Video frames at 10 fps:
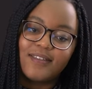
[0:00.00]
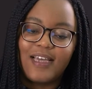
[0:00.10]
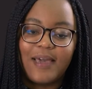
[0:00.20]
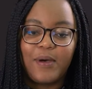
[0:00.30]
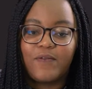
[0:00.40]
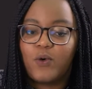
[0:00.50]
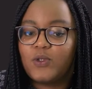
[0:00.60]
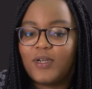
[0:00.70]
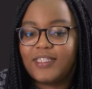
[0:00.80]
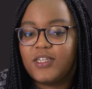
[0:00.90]
type of
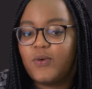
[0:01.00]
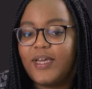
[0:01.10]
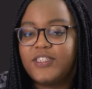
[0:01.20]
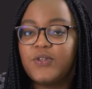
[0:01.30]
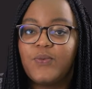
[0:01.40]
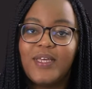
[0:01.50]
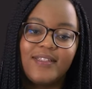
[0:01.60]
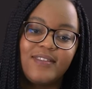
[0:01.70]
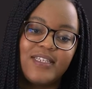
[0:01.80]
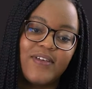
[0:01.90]
quadratic equation, we
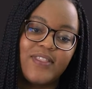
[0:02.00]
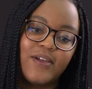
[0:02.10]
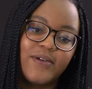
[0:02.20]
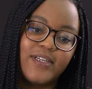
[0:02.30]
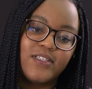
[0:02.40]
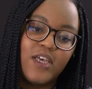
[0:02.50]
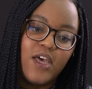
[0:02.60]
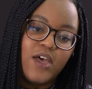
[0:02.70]
can see that there is